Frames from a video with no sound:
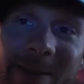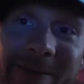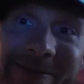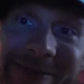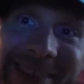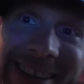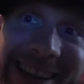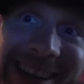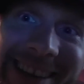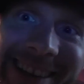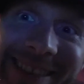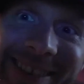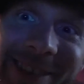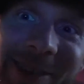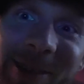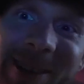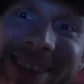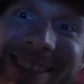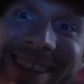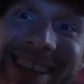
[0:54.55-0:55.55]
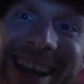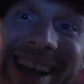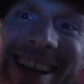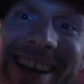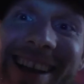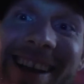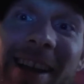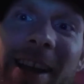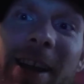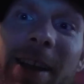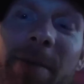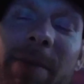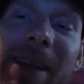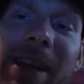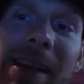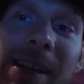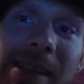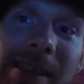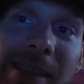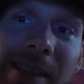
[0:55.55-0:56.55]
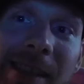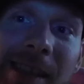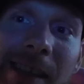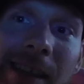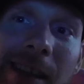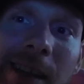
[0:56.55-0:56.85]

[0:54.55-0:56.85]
vegan of course, because